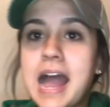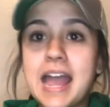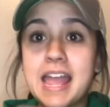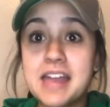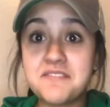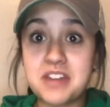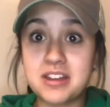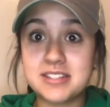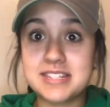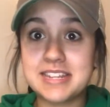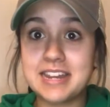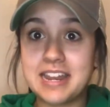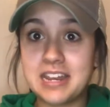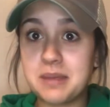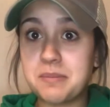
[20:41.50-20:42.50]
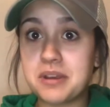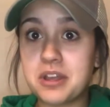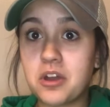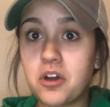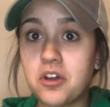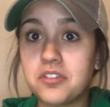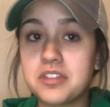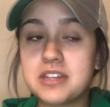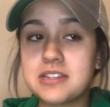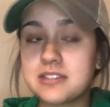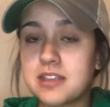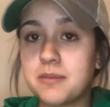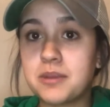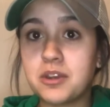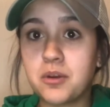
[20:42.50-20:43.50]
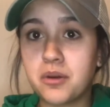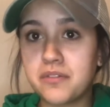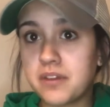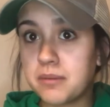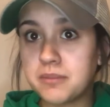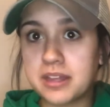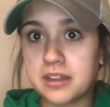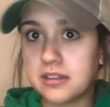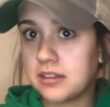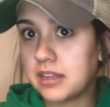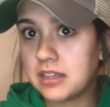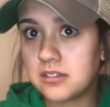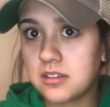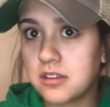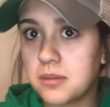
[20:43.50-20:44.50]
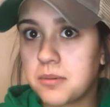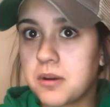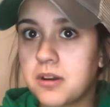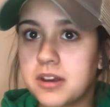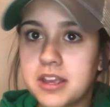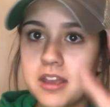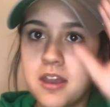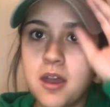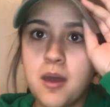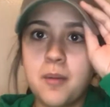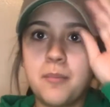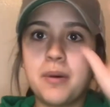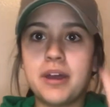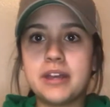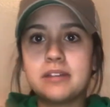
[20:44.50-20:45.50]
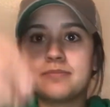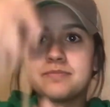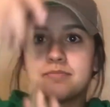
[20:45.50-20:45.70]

I have not seen anybody haul this. Let me know if I'm like late to the party, but